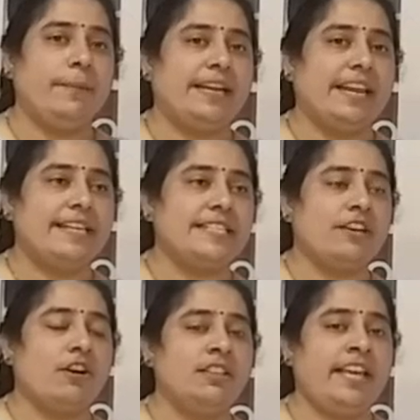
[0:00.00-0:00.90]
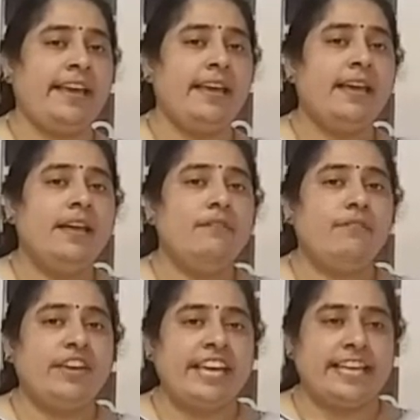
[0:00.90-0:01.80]
be grazing on the
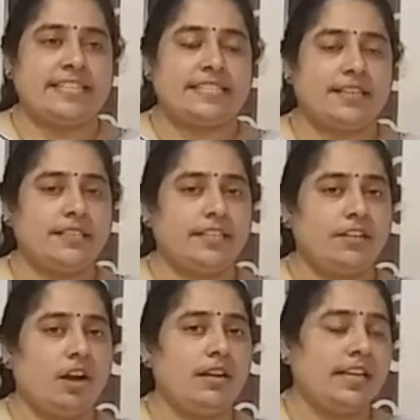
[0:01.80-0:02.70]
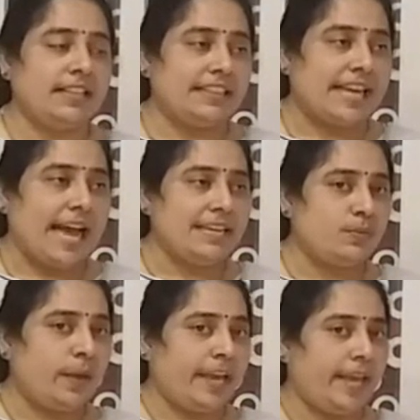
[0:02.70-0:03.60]
fields. Is it not? In
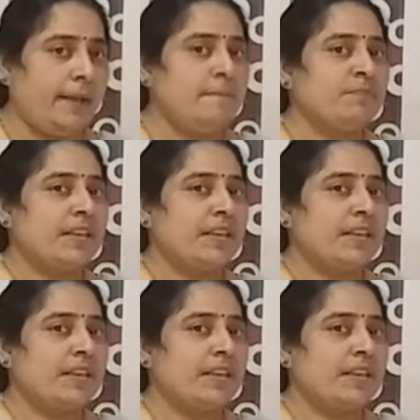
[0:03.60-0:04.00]
that way,